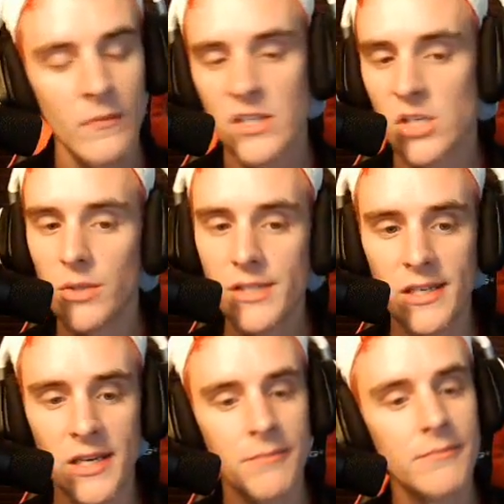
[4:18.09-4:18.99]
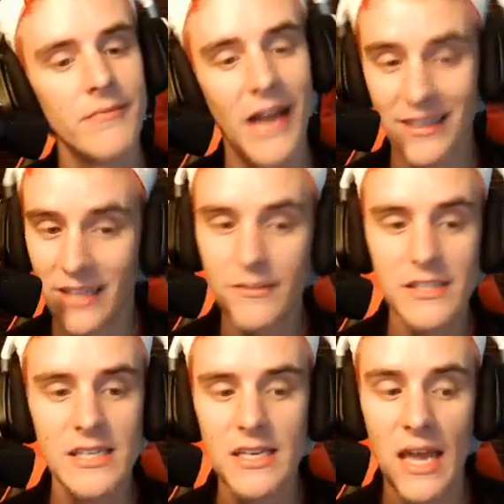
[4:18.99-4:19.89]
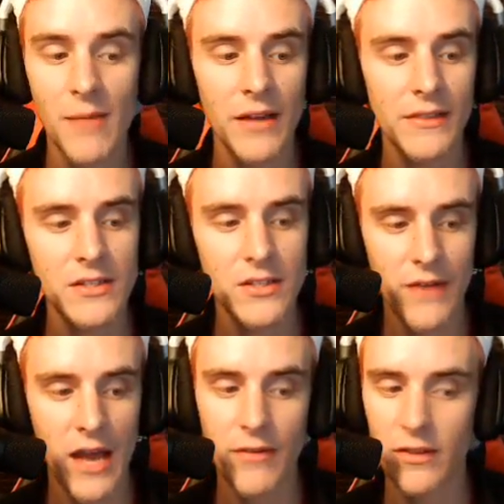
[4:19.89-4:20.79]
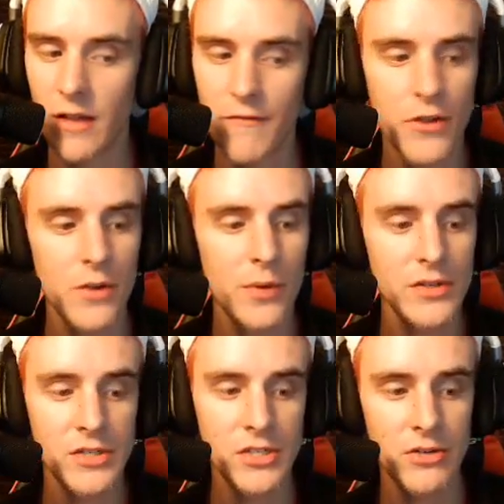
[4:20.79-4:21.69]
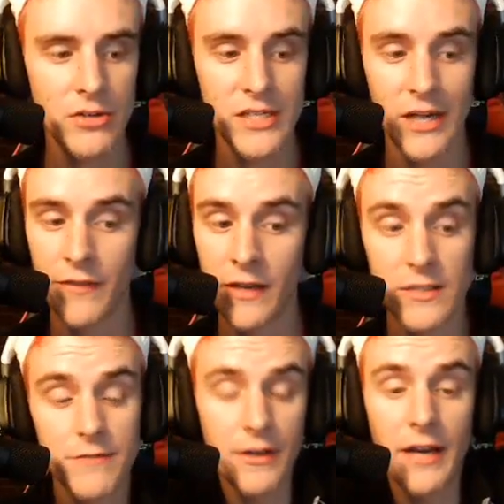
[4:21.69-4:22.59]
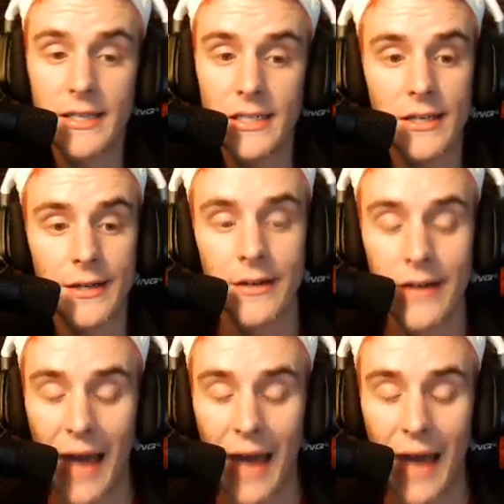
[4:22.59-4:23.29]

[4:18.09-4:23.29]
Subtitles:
So we'll see. I'd love to see a game like this survive. I love third-person shooters, and I think it's a fun idea.